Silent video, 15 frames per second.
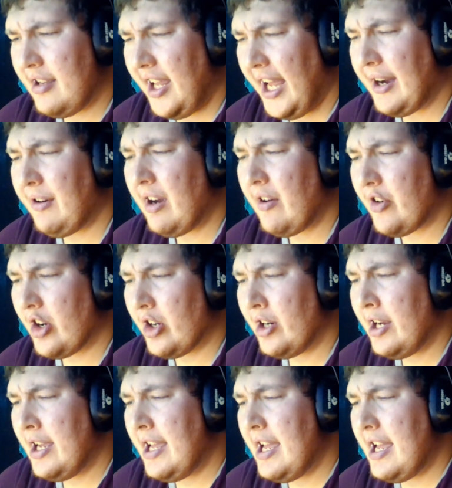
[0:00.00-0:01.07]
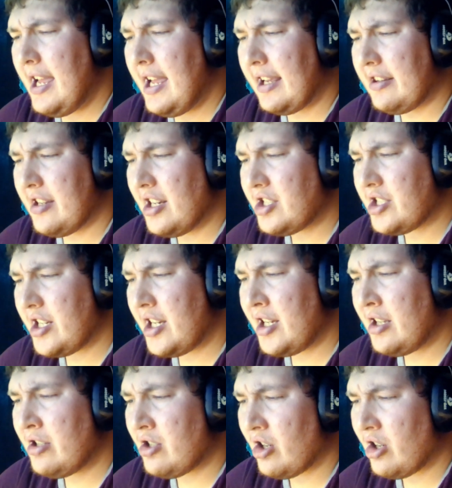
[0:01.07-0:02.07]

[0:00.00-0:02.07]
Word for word: However, Ignitia,